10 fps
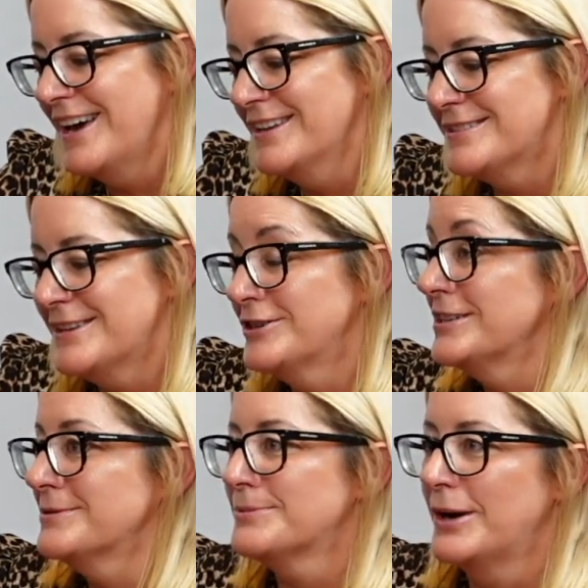And so
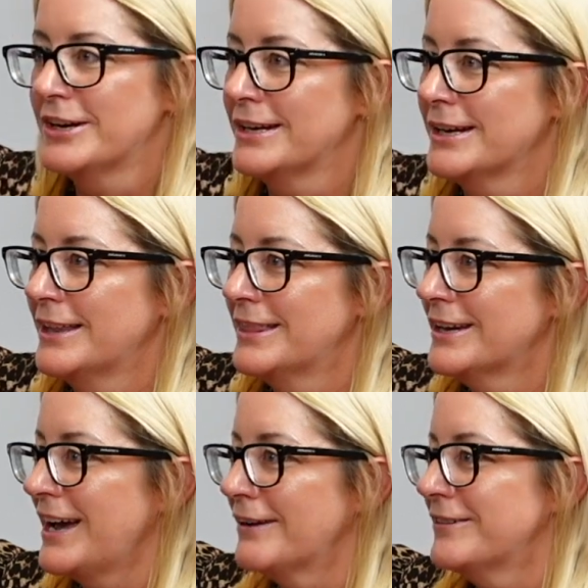she was working in the
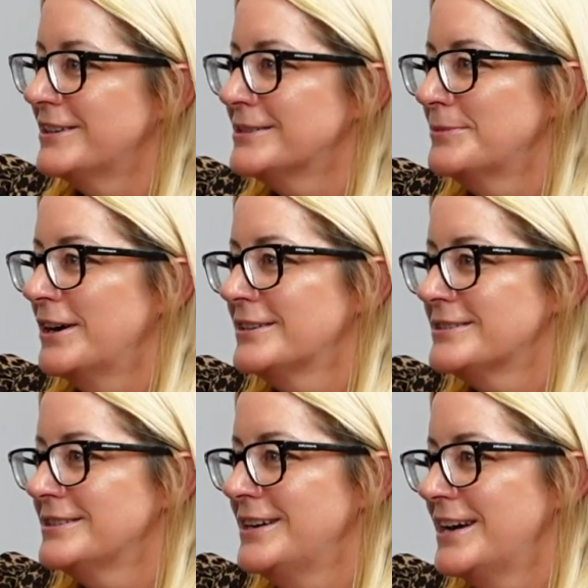cafe she
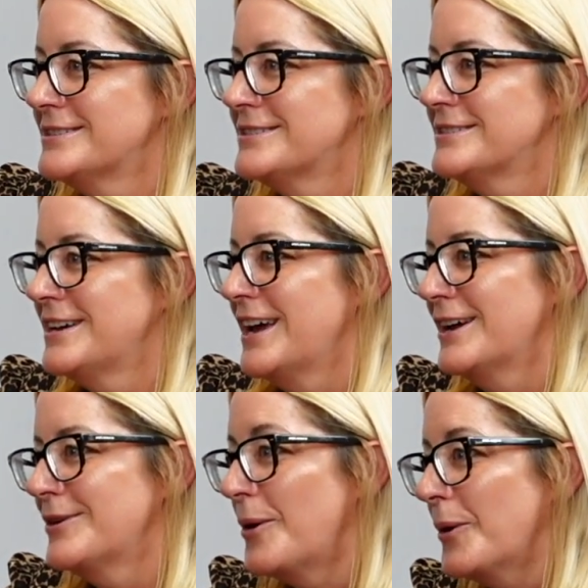works in yesterday,
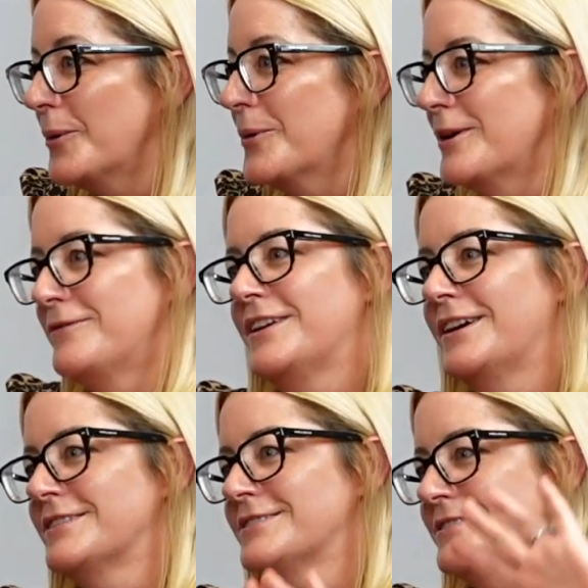and all of the
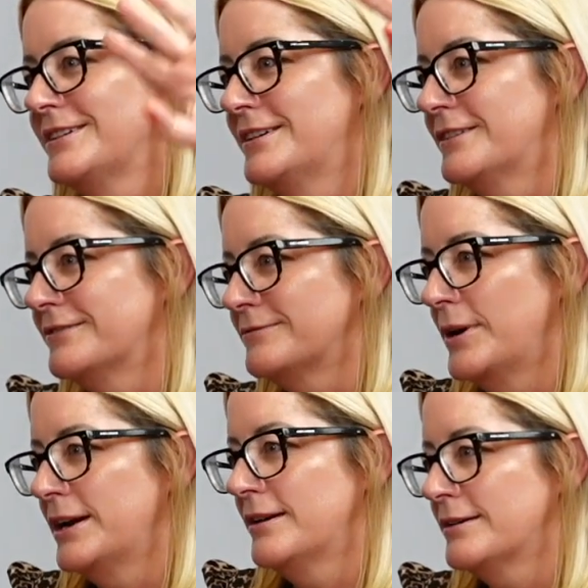other staff
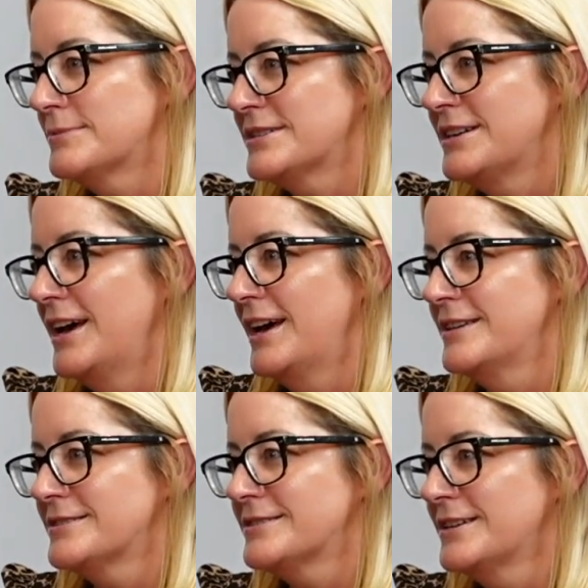went
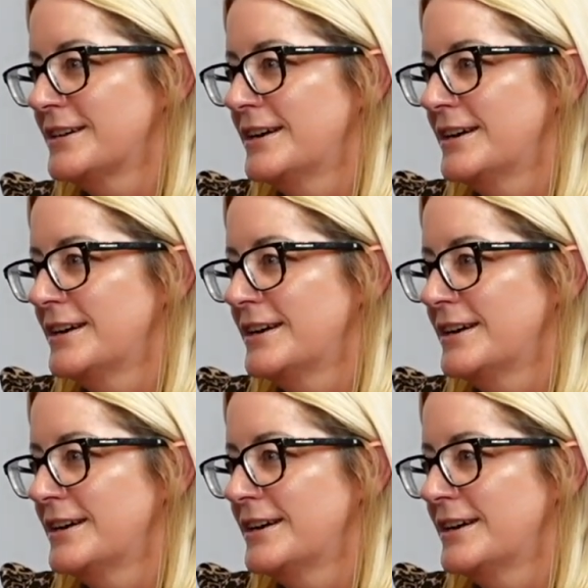upstairs,